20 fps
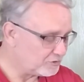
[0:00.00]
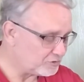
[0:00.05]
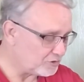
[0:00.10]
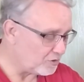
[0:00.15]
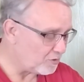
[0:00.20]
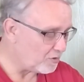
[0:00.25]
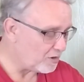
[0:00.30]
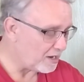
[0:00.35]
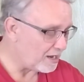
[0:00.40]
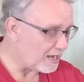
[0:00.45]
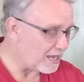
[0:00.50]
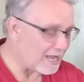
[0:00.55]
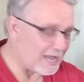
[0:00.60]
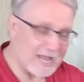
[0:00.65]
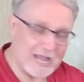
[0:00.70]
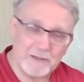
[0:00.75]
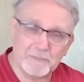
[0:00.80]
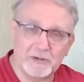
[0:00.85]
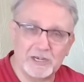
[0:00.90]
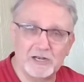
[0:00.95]
So
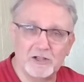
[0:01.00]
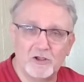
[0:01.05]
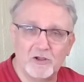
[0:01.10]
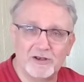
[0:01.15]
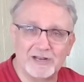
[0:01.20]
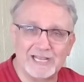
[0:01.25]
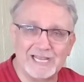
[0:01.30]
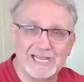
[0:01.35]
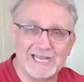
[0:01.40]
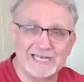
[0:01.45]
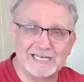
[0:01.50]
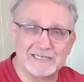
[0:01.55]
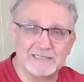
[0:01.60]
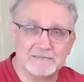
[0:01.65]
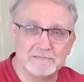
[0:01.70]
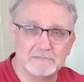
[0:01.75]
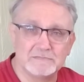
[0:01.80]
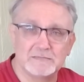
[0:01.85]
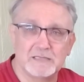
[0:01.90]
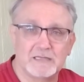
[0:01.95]
I'm going to go to eat,
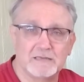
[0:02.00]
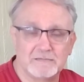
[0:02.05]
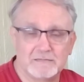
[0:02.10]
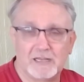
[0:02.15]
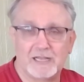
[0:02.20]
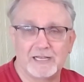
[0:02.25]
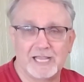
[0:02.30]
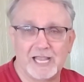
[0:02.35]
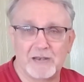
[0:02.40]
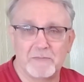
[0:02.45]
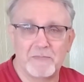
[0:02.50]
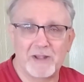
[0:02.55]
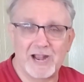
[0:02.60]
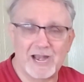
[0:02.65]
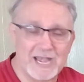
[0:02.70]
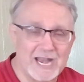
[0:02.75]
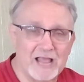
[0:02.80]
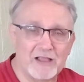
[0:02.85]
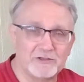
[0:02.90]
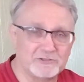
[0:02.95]
and again, my
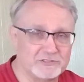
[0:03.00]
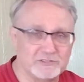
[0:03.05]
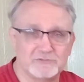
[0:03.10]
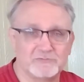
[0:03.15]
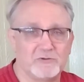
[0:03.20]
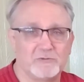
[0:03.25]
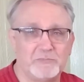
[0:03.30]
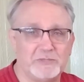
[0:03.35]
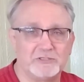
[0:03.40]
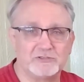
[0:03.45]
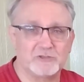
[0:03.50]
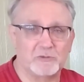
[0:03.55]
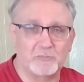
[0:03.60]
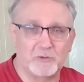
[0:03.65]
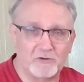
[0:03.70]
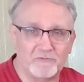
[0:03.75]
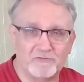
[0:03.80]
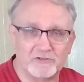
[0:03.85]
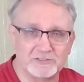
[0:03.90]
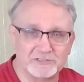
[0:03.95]
analysis would be
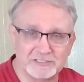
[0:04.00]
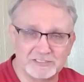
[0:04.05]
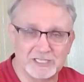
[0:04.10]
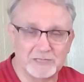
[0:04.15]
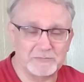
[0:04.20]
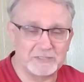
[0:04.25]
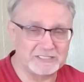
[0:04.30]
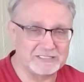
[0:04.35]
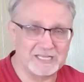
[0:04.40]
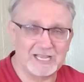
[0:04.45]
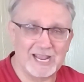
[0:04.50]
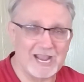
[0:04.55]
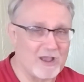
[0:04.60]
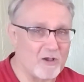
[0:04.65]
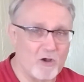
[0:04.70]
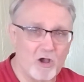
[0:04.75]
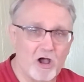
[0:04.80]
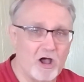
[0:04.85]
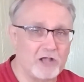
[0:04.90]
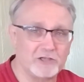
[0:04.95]
superfluous because I'm going to tell you
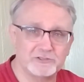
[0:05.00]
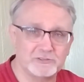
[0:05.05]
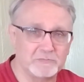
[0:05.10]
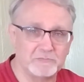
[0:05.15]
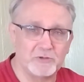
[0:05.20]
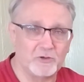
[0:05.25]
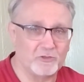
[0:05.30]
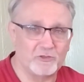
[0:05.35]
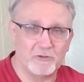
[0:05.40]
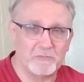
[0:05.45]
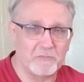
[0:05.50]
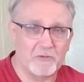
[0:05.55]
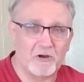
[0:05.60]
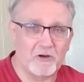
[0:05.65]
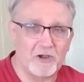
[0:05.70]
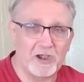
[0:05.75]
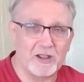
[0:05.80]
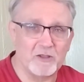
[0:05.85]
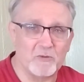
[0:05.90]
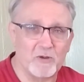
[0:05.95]
how awesome both of them
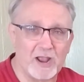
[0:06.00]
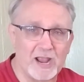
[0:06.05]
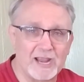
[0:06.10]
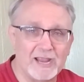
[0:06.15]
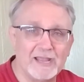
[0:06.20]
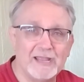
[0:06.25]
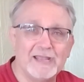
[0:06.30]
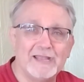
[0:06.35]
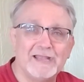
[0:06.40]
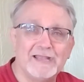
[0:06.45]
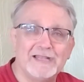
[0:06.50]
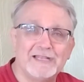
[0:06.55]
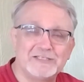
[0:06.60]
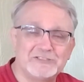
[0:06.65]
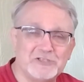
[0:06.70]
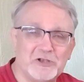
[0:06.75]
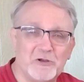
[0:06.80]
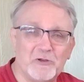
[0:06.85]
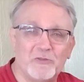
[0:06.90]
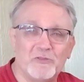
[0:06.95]
are anyway.
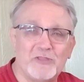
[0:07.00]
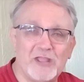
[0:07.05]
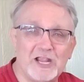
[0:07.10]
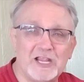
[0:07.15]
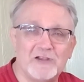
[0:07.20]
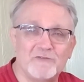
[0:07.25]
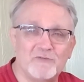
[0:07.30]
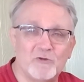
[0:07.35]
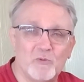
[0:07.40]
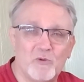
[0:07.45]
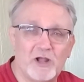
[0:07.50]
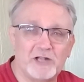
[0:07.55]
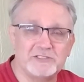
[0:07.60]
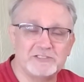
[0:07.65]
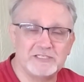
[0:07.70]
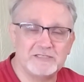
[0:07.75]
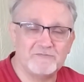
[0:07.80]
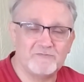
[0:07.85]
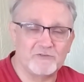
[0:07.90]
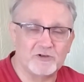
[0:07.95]
So thank you for
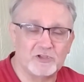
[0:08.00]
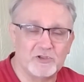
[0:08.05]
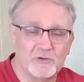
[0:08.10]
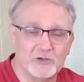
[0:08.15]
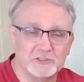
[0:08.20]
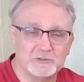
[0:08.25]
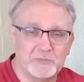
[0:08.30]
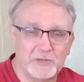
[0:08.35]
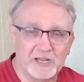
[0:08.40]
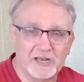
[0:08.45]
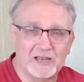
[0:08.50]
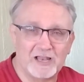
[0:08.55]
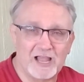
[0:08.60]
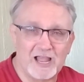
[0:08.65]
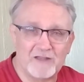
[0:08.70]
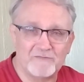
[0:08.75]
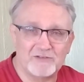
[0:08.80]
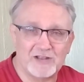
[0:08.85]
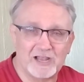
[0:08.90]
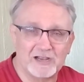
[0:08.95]
watching. For
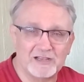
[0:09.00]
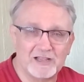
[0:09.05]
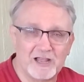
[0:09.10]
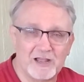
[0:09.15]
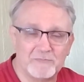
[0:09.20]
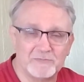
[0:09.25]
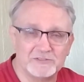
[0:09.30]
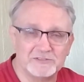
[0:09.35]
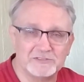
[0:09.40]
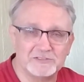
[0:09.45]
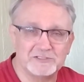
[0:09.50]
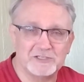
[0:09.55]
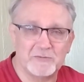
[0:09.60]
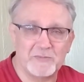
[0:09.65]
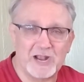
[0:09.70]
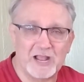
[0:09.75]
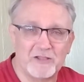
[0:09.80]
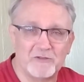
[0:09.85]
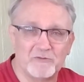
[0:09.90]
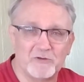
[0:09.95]
QSBNlive.com, this is Tim
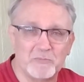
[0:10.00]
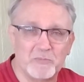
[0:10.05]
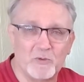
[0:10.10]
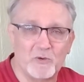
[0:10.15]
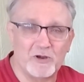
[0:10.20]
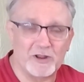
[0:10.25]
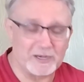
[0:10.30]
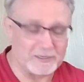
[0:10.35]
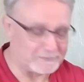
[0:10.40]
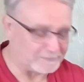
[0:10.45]
Allen reporting.